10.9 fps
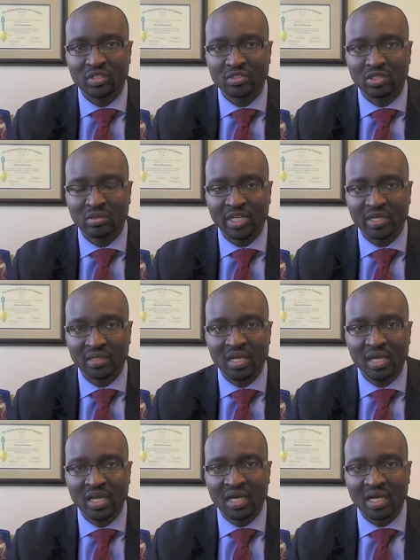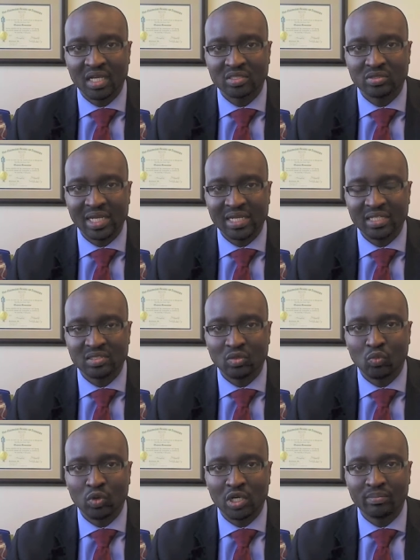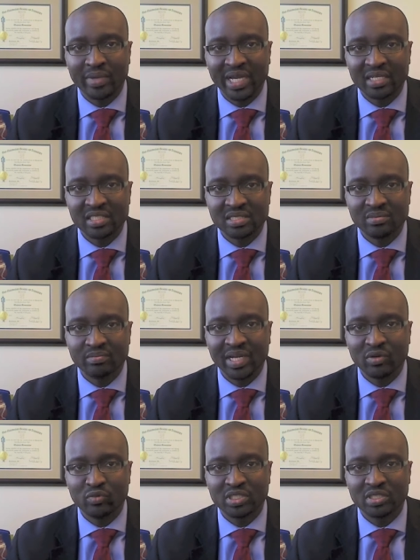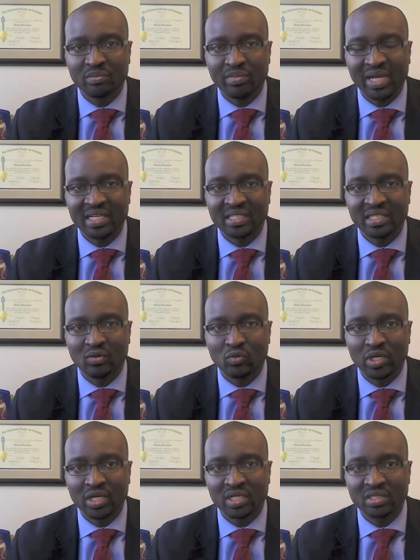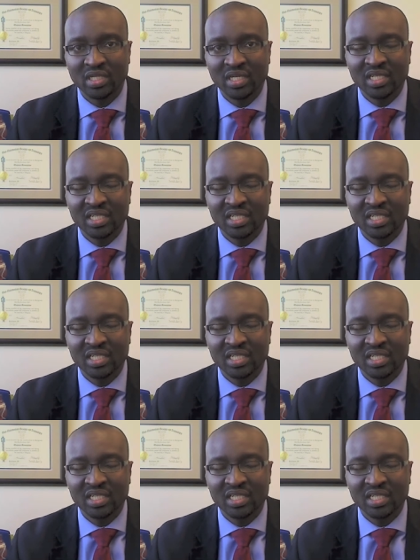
the stomach. So that is the one mechanism by which the band works.